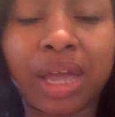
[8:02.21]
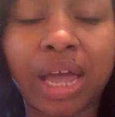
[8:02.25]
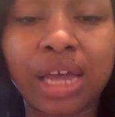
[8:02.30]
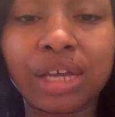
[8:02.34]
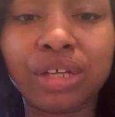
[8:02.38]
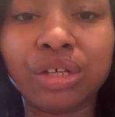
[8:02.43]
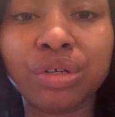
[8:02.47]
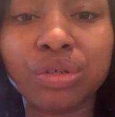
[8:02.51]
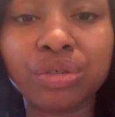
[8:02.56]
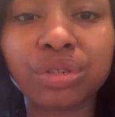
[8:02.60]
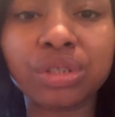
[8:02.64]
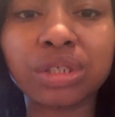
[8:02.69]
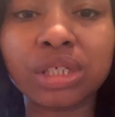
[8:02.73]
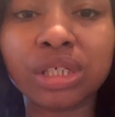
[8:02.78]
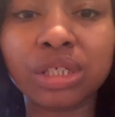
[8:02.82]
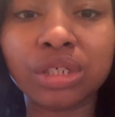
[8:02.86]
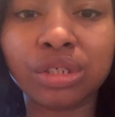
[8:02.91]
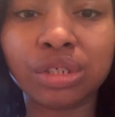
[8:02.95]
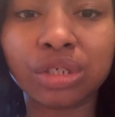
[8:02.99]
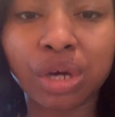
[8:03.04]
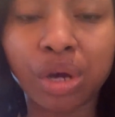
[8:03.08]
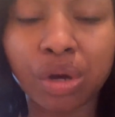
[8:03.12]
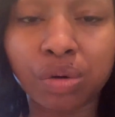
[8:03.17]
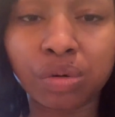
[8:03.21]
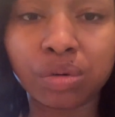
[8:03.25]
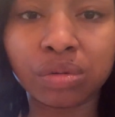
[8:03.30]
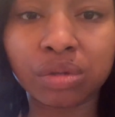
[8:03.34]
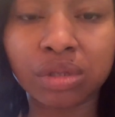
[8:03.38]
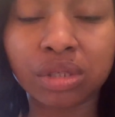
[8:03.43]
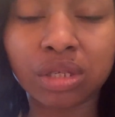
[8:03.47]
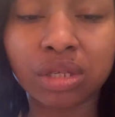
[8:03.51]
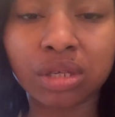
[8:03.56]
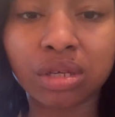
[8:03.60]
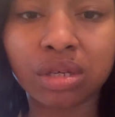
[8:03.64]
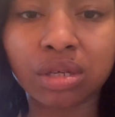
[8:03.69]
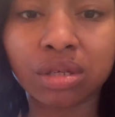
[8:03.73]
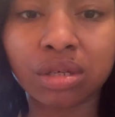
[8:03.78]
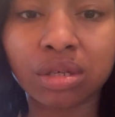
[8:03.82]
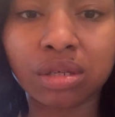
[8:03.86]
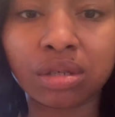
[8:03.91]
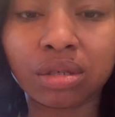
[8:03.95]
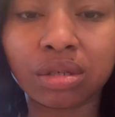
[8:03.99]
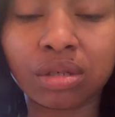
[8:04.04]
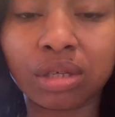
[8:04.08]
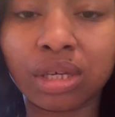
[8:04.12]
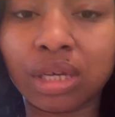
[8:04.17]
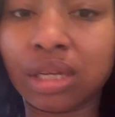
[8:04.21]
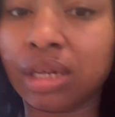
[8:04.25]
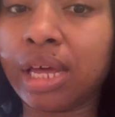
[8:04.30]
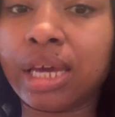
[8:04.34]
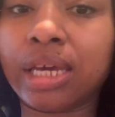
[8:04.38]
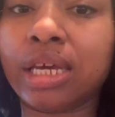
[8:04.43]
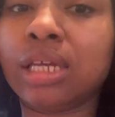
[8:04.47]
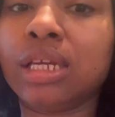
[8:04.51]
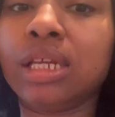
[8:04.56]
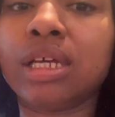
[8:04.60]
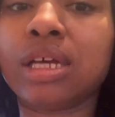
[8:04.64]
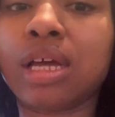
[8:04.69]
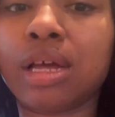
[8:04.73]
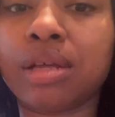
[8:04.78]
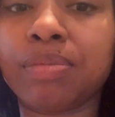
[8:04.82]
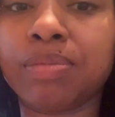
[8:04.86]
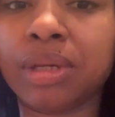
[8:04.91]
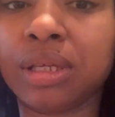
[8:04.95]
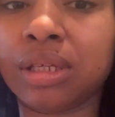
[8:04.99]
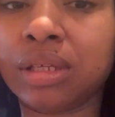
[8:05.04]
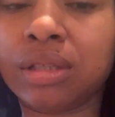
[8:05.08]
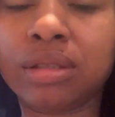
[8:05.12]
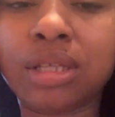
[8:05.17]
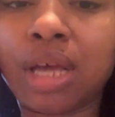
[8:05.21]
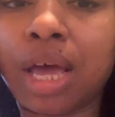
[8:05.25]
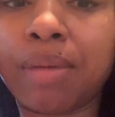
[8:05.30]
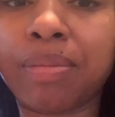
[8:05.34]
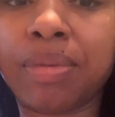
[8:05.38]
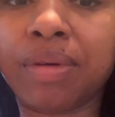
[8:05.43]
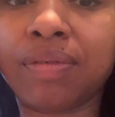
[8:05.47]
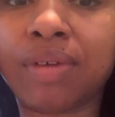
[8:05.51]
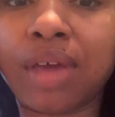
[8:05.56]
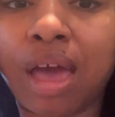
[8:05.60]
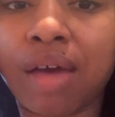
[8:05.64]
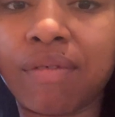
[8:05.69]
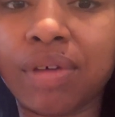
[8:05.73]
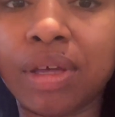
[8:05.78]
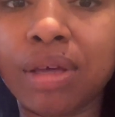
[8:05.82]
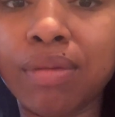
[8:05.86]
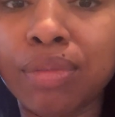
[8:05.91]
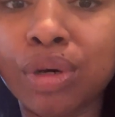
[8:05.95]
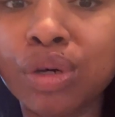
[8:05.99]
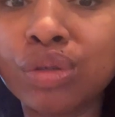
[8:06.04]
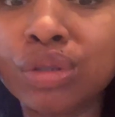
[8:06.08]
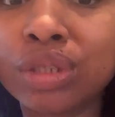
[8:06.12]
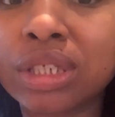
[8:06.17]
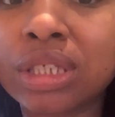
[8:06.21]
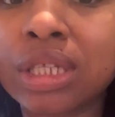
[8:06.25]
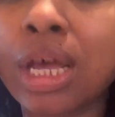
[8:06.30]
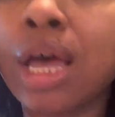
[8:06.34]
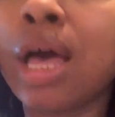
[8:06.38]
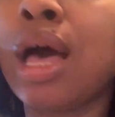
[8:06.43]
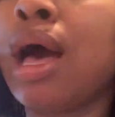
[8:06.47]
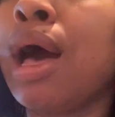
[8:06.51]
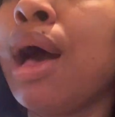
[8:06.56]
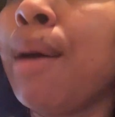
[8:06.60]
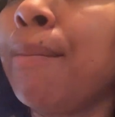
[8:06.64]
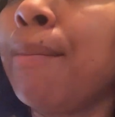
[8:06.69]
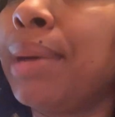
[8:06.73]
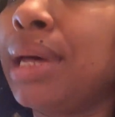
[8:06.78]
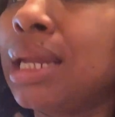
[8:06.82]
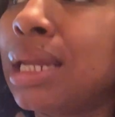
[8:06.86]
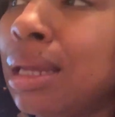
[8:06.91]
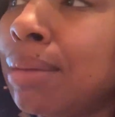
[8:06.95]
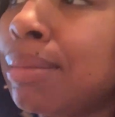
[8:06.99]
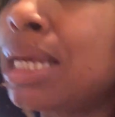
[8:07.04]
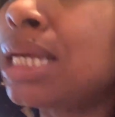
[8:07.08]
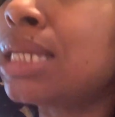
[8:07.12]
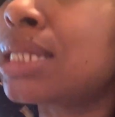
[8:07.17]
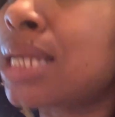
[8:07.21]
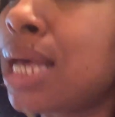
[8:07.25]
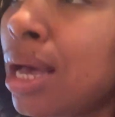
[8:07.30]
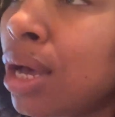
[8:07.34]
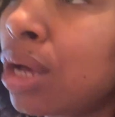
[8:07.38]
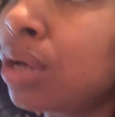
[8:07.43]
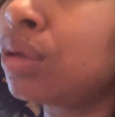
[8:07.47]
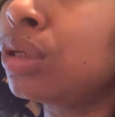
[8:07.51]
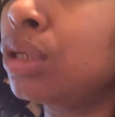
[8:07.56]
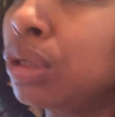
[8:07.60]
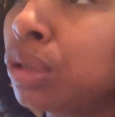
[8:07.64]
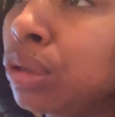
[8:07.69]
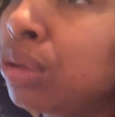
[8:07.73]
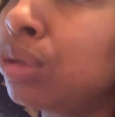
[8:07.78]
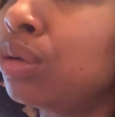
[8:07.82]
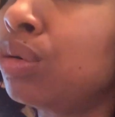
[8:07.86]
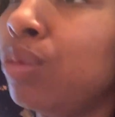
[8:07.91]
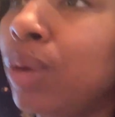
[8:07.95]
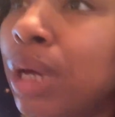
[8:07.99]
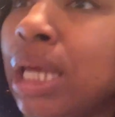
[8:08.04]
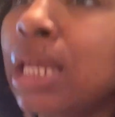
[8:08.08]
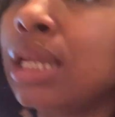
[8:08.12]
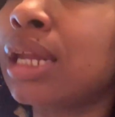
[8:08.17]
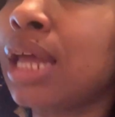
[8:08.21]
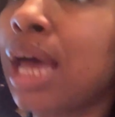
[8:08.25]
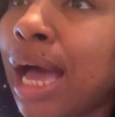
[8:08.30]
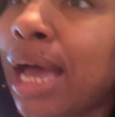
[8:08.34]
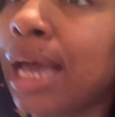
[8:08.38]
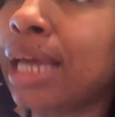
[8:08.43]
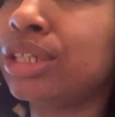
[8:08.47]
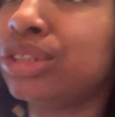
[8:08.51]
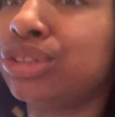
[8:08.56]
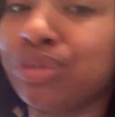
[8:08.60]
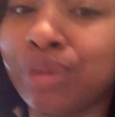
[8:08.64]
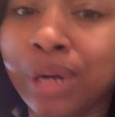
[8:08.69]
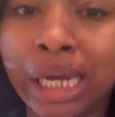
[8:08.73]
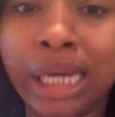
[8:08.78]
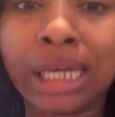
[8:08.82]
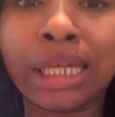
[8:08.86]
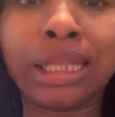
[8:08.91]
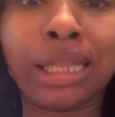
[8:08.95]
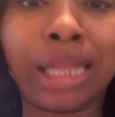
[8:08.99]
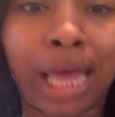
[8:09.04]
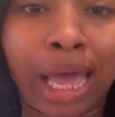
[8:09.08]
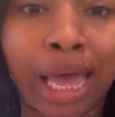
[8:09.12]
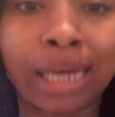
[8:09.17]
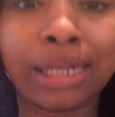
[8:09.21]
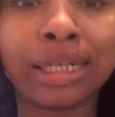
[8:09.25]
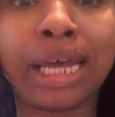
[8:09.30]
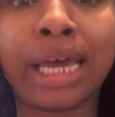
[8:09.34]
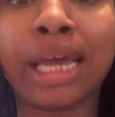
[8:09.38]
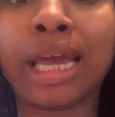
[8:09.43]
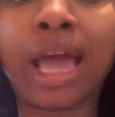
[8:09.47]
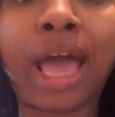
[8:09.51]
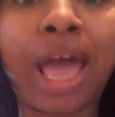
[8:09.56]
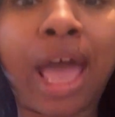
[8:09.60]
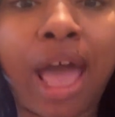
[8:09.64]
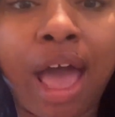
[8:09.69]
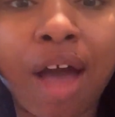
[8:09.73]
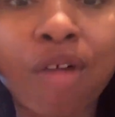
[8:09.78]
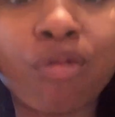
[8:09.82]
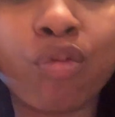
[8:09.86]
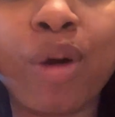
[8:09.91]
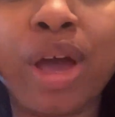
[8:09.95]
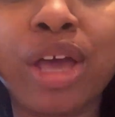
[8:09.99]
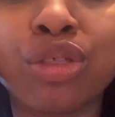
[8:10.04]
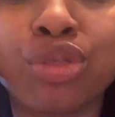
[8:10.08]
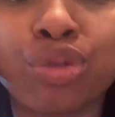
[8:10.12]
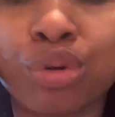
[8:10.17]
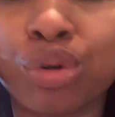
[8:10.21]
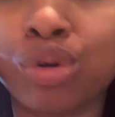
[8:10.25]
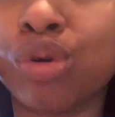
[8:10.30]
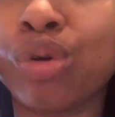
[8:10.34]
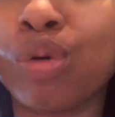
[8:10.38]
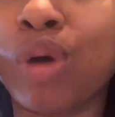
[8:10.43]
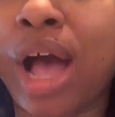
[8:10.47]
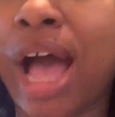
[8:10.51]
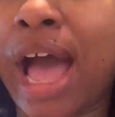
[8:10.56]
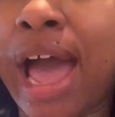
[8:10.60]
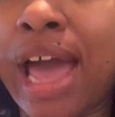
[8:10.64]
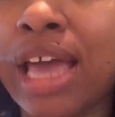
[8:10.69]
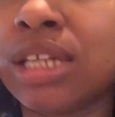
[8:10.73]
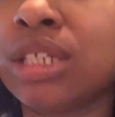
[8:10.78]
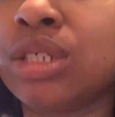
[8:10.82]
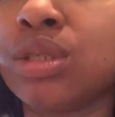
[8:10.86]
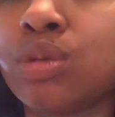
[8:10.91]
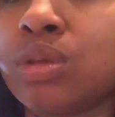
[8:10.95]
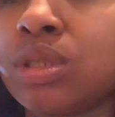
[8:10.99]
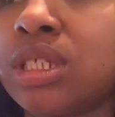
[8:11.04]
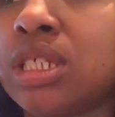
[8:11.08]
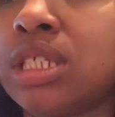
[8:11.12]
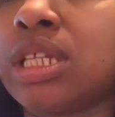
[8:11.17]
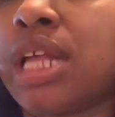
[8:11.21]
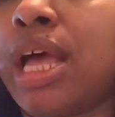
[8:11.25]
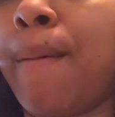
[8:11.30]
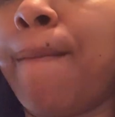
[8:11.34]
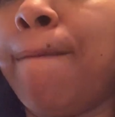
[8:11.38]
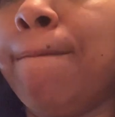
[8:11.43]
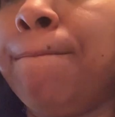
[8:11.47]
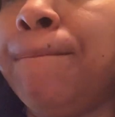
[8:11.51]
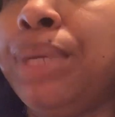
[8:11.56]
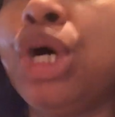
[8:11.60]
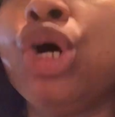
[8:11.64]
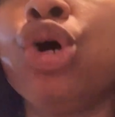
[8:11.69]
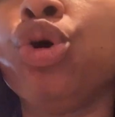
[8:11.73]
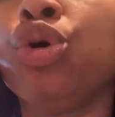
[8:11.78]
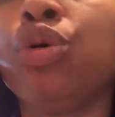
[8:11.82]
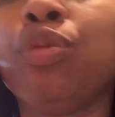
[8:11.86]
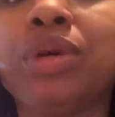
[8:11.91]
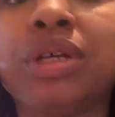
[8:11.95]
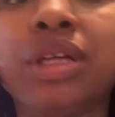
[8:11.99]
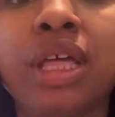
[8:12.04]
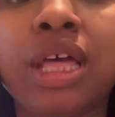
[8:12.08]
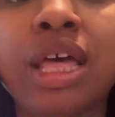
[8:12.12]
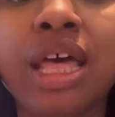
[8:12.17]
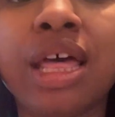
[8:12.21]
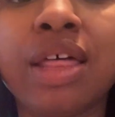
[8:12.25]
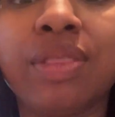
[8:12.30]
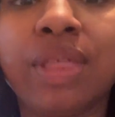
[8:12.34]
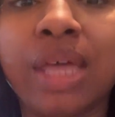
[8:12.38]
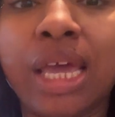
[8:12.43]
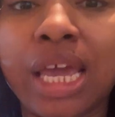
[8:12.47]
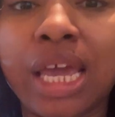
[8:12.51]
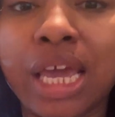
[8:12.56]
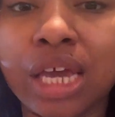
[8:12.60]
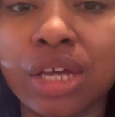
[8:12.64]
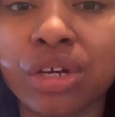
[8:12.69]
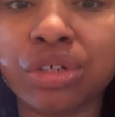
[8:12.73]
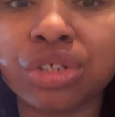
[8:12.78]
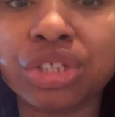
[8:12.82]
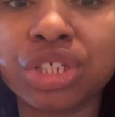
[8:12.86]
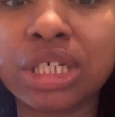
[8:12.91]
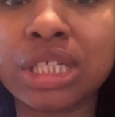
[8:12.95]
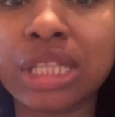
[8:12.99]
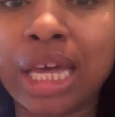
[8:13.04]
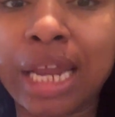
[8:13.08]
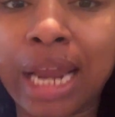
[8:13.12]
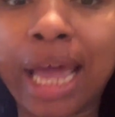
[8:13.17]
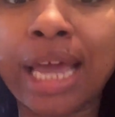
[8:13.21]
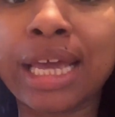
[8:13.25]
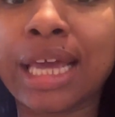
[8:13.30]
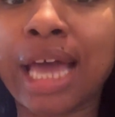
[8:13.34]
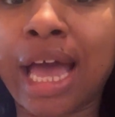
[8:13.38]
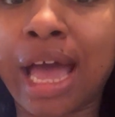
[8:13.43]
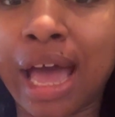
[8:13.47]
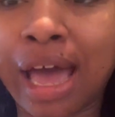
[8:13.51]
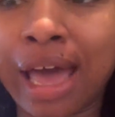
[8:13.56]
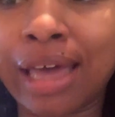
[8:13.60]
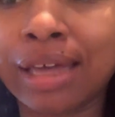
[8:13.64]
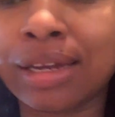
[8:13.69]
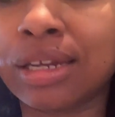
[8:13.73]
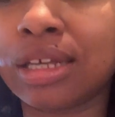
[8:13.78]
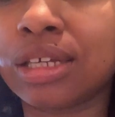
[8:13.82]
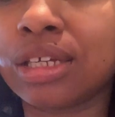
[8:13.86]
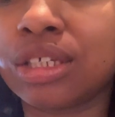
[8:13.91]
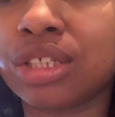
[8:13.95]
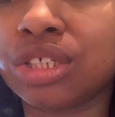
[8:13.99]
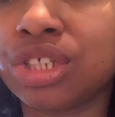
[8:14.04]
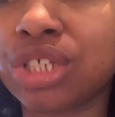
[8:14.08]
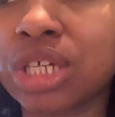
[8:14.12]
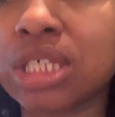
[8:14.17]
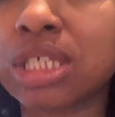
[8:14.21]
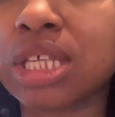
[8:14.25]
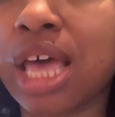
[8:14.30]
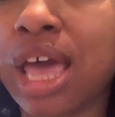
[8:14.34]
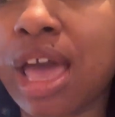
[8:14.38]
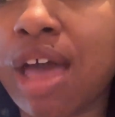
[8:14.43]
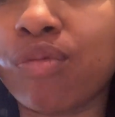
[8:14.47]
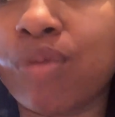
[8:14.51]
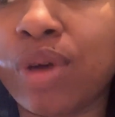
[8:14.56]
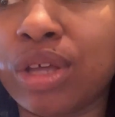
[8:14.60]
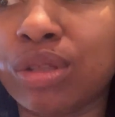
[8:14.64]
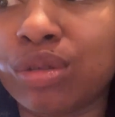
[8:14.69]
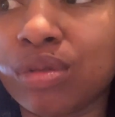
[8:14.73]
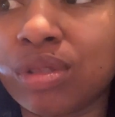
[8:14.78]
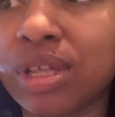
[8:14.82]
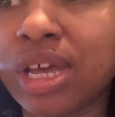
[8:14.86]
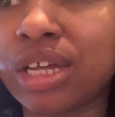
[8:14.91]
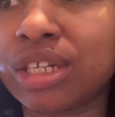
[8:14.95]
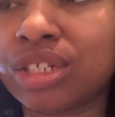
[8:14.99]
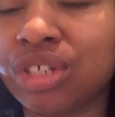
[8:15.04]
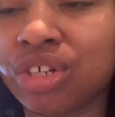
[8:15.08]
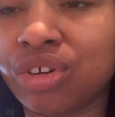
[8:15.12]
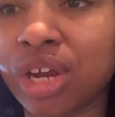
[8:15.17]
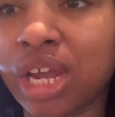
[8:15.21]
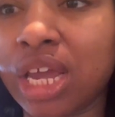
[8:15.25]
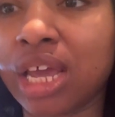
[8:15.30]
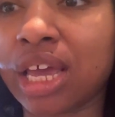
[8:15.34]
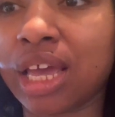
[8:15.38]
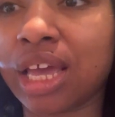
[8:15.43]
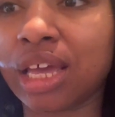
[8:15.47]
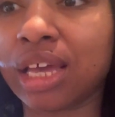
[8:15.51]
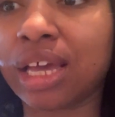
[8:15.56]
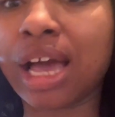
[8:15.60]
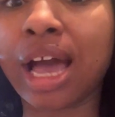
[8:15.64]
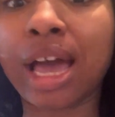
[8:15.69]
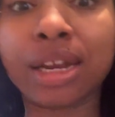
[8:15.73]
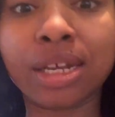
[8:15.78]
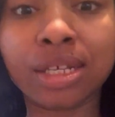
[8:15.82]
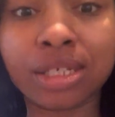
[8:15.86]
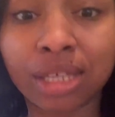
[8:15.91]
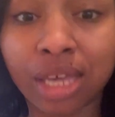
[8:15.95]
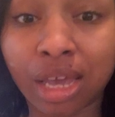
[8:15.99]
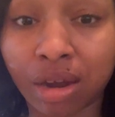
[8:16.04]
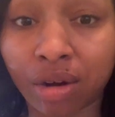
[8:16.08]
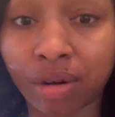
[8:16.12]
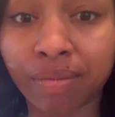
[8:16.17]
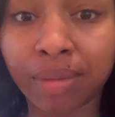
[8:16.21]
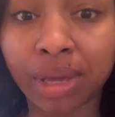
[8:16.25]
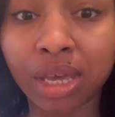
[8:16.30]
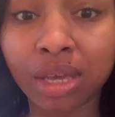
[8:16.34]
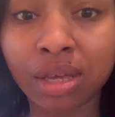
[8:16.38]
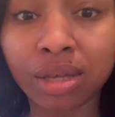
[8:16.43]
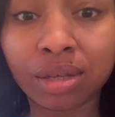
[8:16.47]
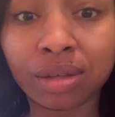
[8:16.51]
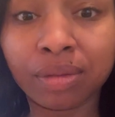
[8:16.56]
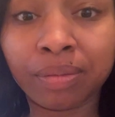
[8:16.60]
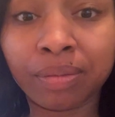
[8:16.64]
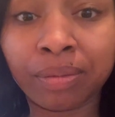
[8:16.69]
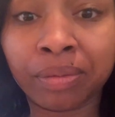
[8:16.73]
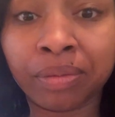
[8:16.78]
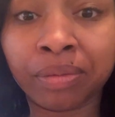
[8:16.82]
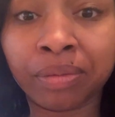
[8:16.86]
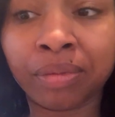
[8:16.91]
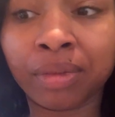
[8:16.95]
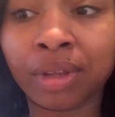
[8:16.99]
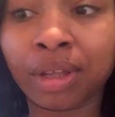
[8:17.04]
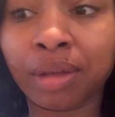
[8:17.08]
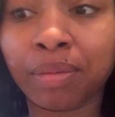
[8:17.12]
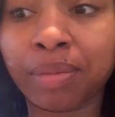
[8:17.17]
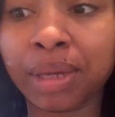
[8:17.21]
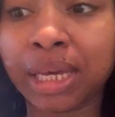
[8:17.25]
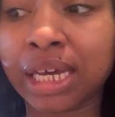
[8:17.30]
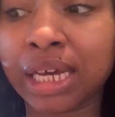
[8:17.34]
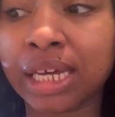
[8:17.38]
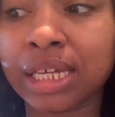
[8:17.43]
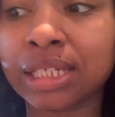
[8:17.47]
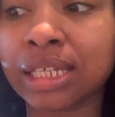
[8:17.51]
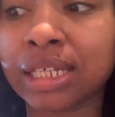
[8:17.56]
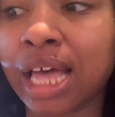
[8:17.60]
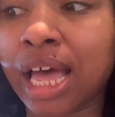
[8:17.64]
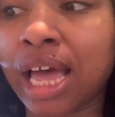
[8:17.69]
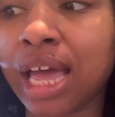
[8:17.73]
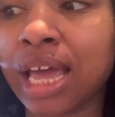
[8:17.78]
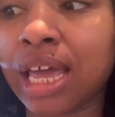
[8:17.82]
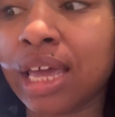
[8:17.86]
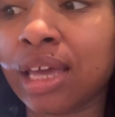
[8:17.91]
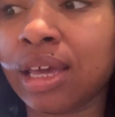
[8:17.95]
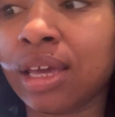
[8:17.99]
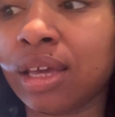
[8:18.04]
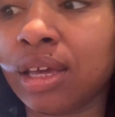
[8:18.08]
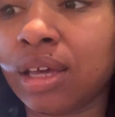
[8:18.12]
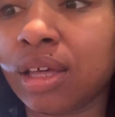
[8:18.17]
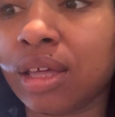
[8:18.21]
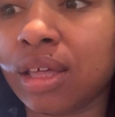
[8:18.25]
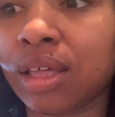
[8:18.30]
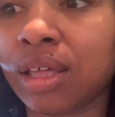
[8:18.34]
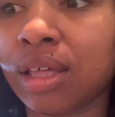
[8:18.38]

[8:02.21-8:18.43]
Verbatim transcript: I usually don't get like any type of, type of caffeine boost, but let me tell you when I drank that, like halfway through, I just was just like, boom, the energy that I got just halfway through that drink kind of scared me because I